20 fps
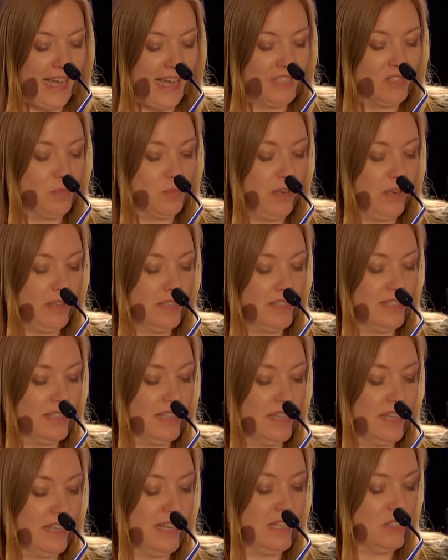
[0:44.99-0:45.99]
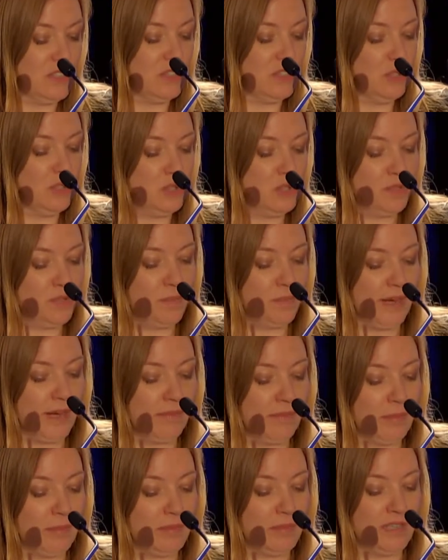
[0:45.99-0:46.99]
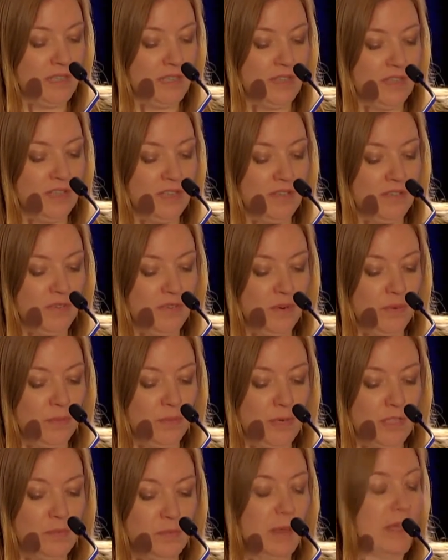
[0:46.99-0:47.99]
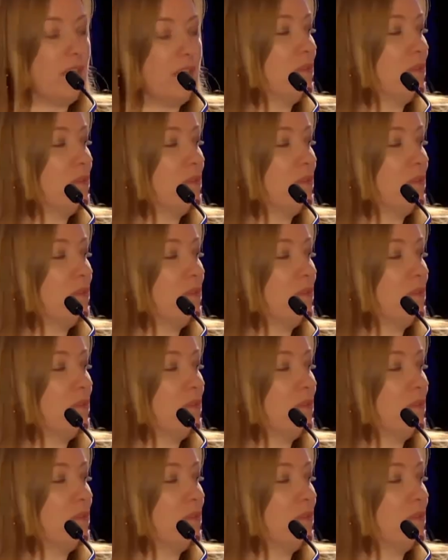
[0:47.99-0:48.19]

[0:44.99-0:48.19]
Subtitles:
as well as the Institutional Bank representative on Westpac